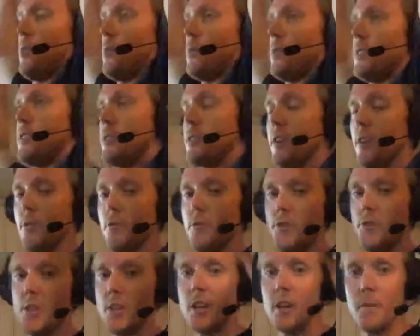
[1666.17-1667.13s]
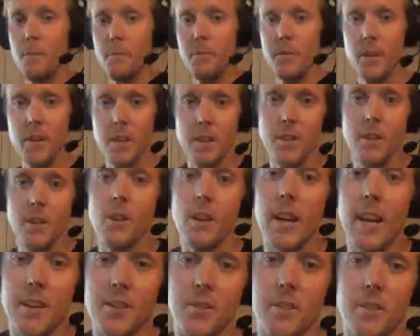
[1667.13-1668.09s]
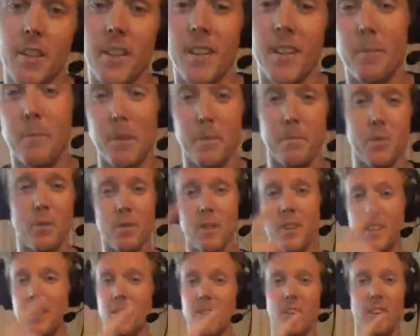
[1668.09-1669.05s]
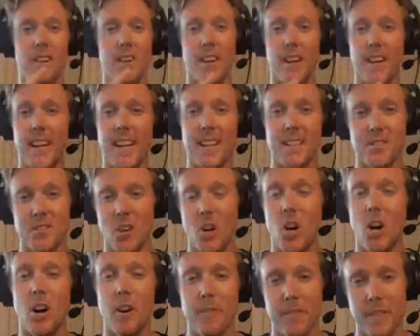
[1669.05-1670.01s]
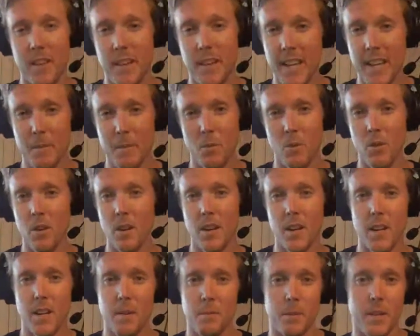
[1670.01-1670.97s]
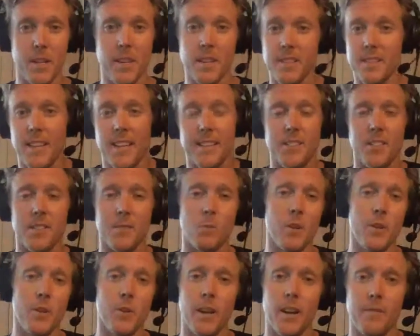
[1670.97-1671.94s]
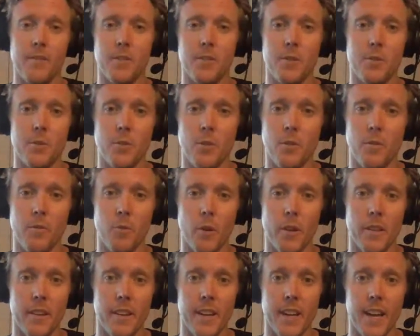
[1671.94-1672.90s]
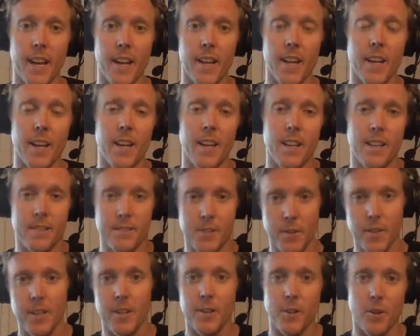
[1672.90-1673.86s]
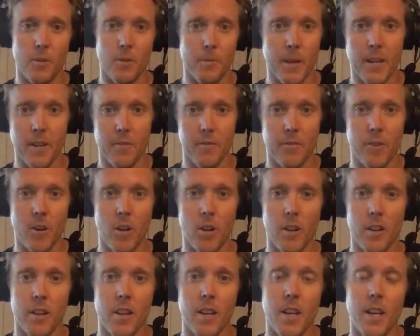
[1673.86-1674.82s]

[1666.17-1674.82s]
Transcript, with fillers: when you go jump, you're actually going to be pulling your hands off the net more, because that's just what you have to do to avoid the net so that you don't make a fault.